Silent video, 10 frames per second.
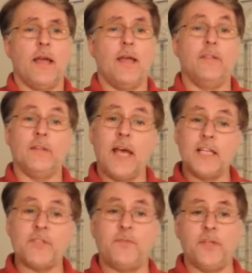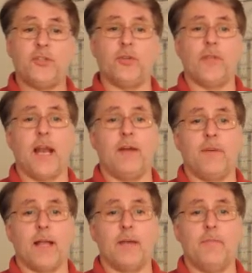And the last feature that I
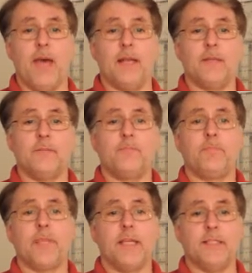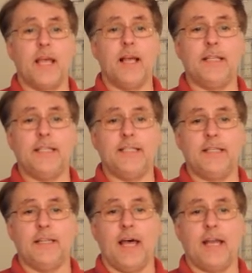recommend is
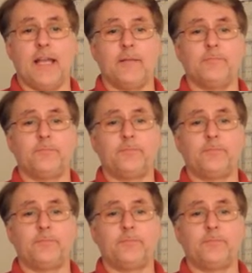LED lighting.